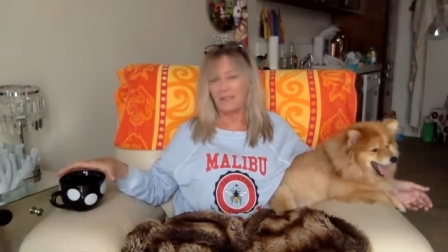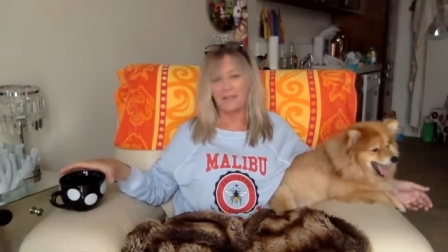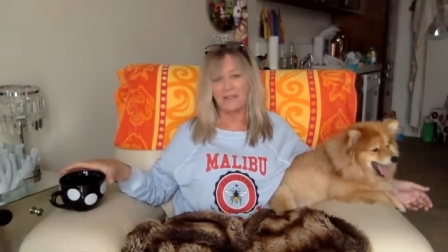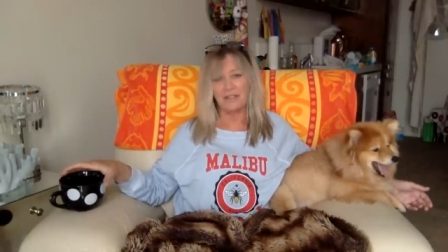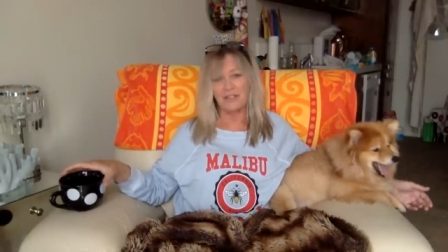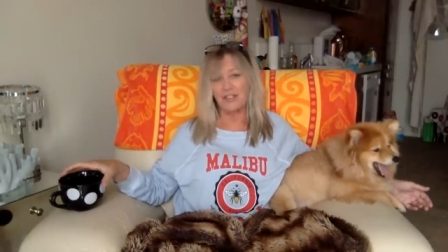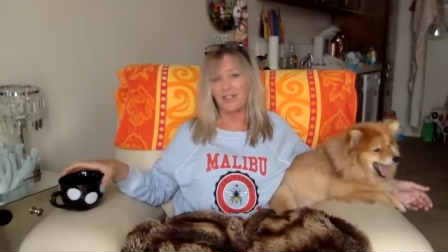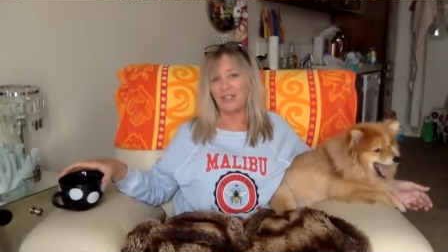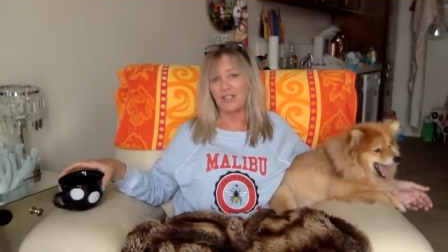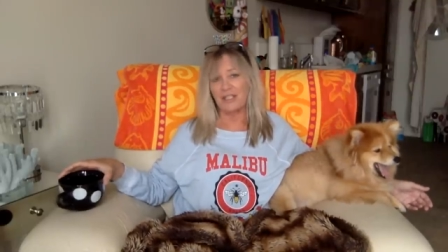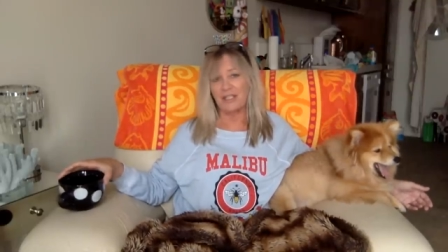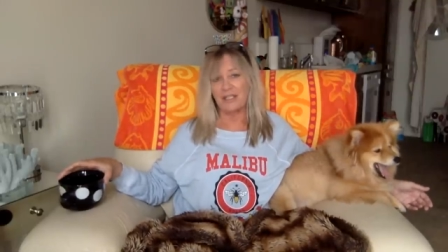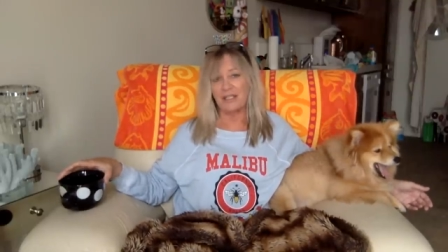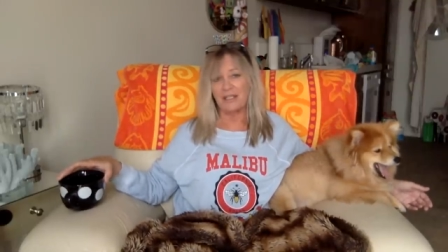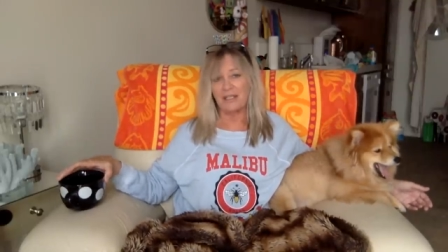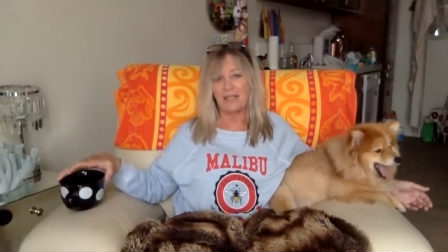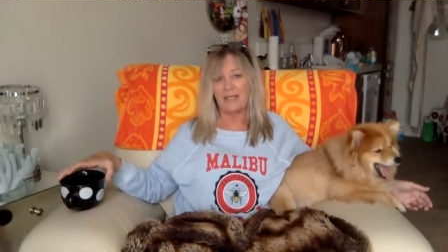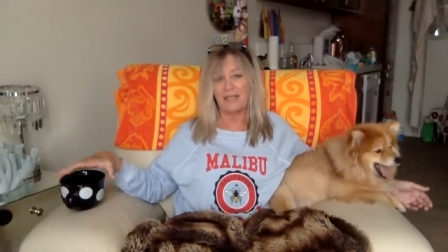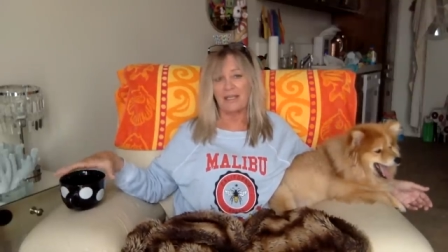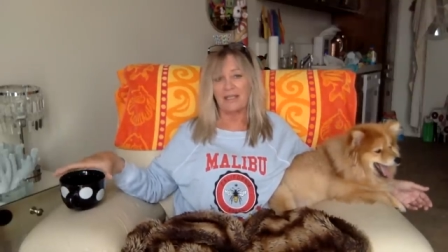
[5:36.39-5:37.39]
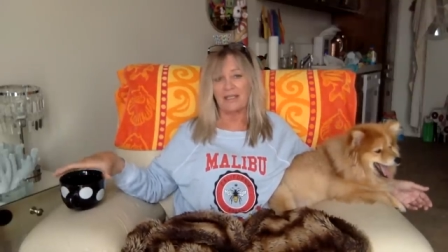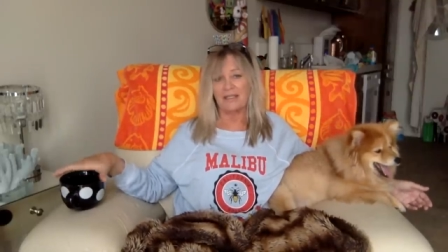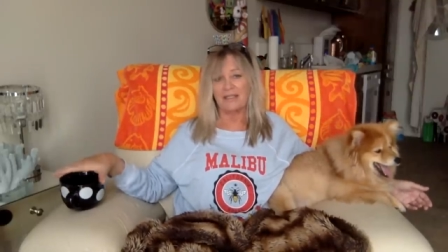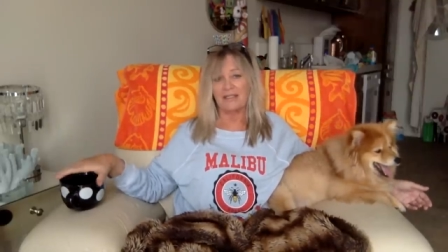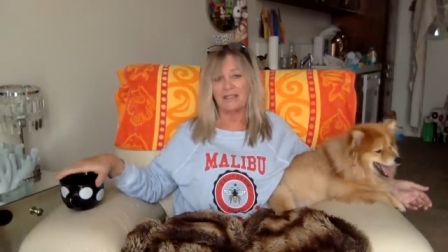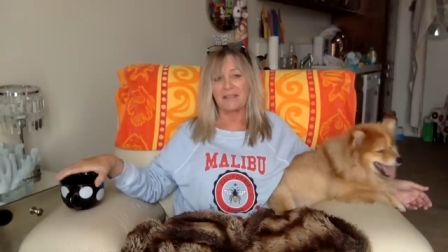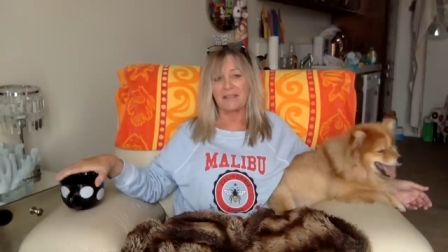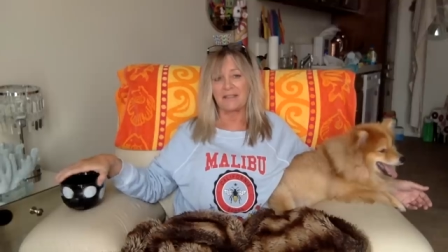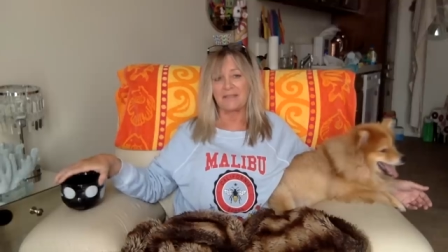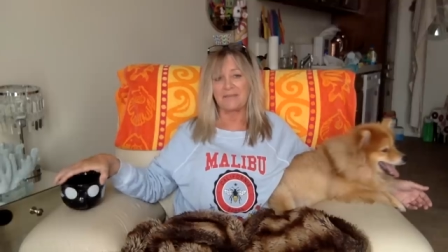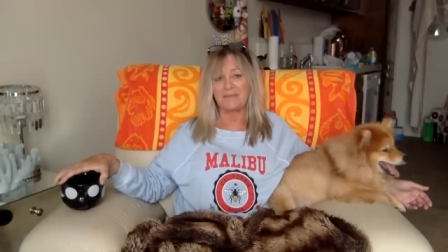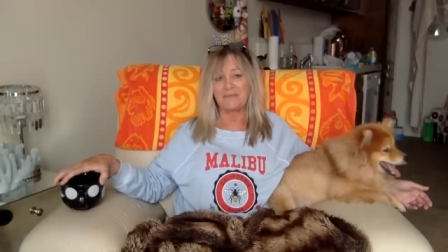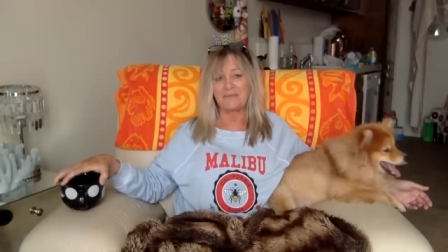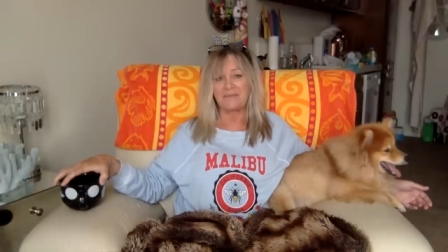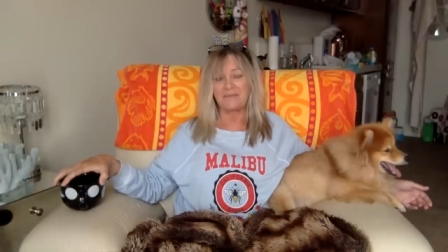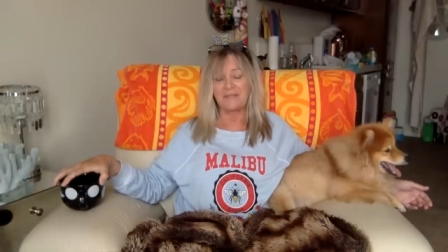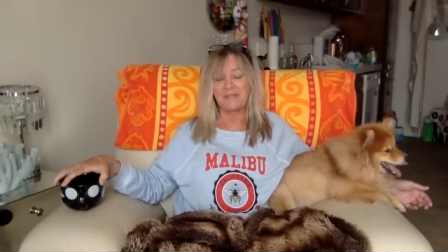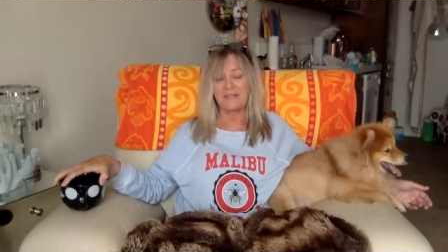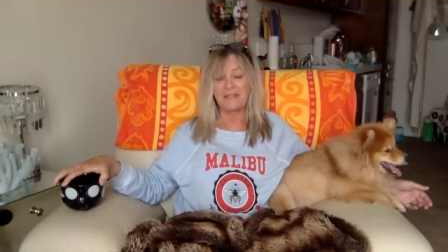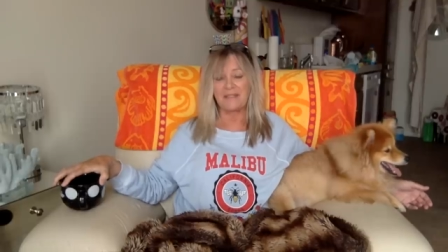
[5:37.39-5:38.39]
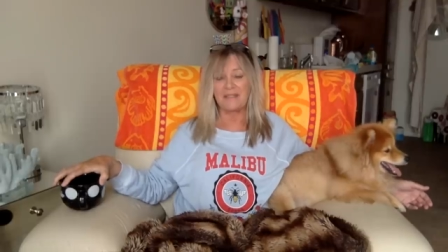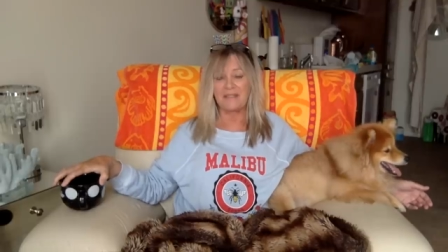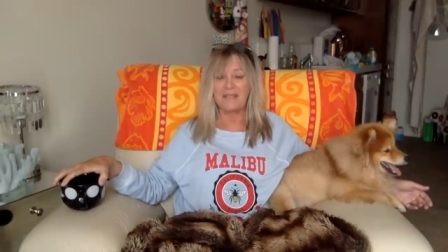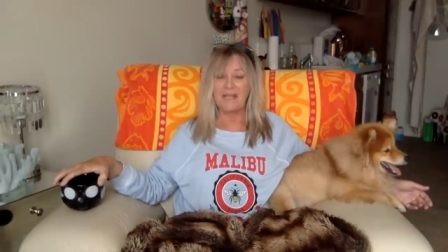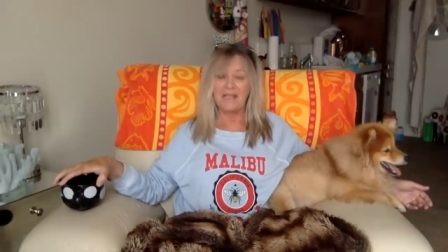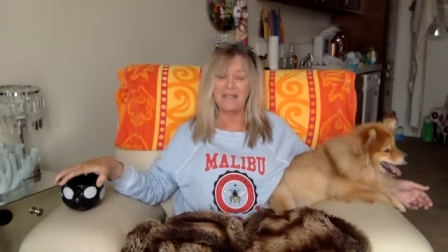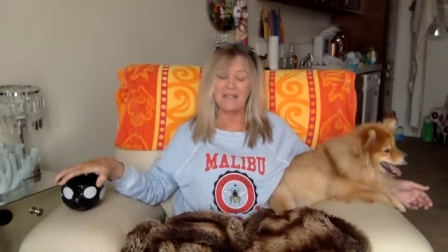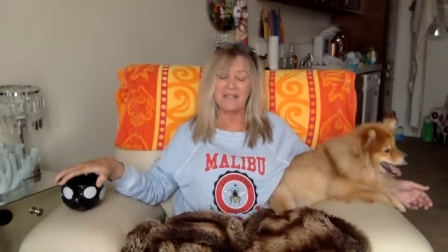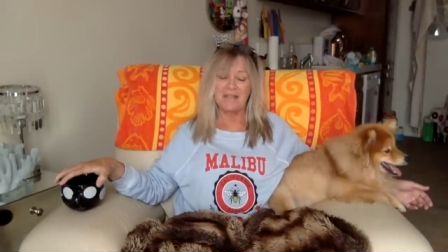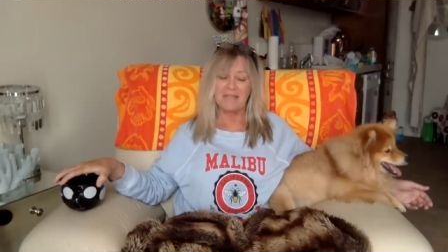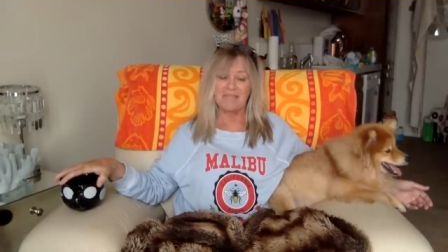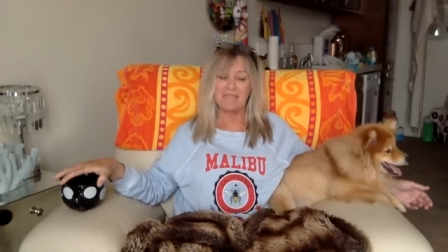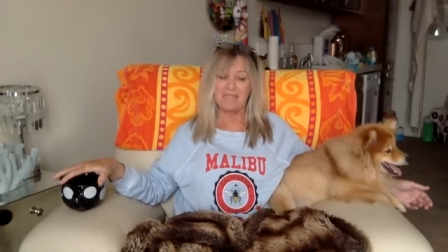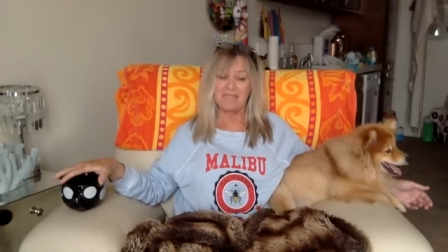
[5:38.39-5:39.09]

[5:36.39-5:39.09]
The cheating and um, it, it, that's